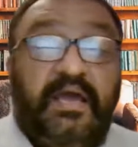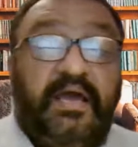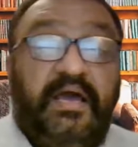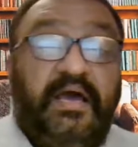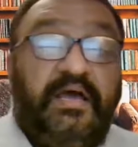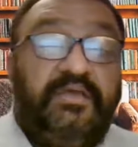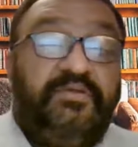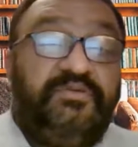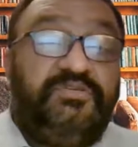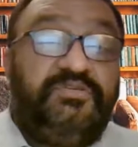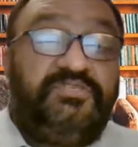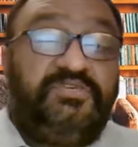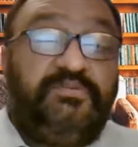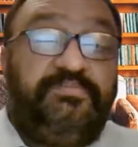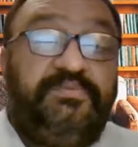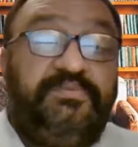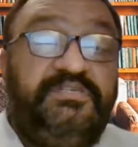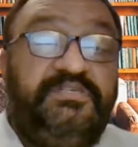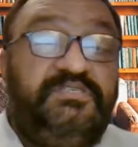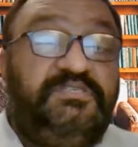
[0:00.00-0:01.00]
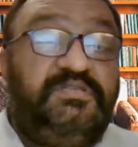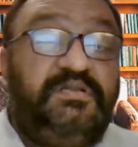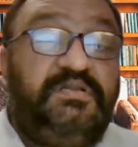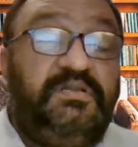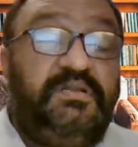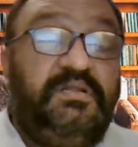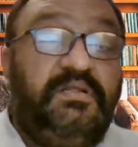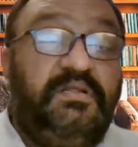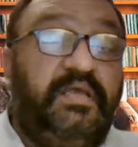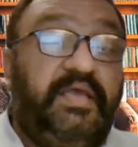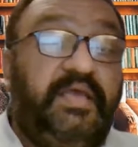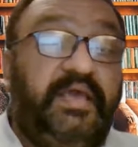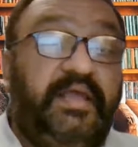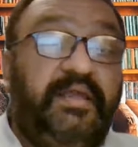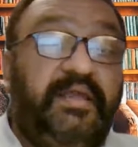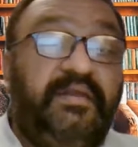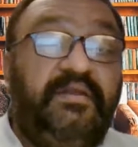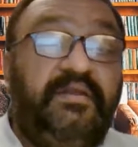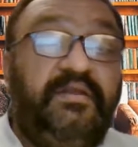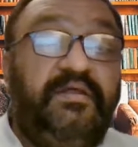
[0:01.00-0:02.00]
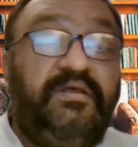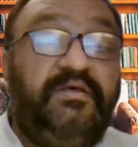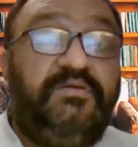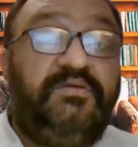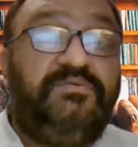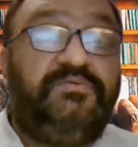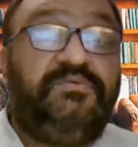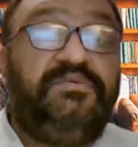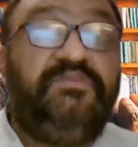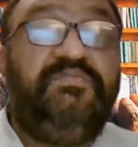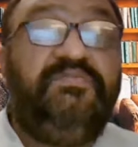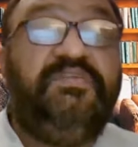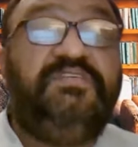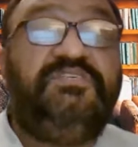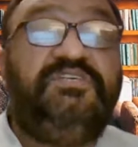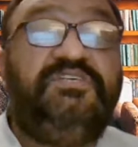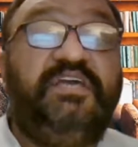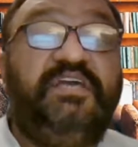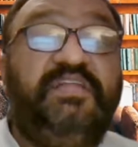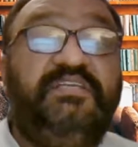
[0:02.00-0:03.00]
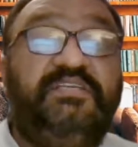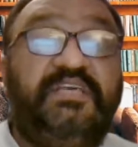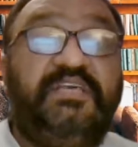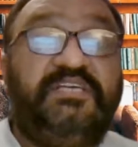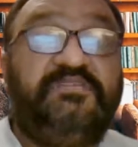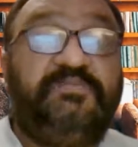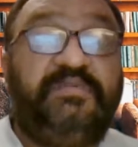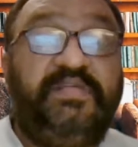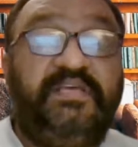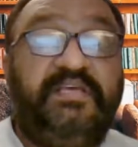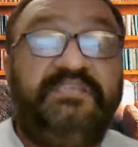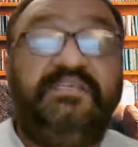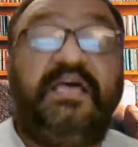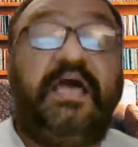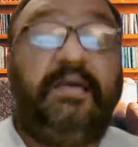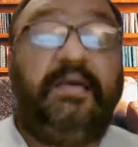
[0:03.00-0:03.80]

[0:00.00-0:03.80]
University of Bristol, and he will share his experience.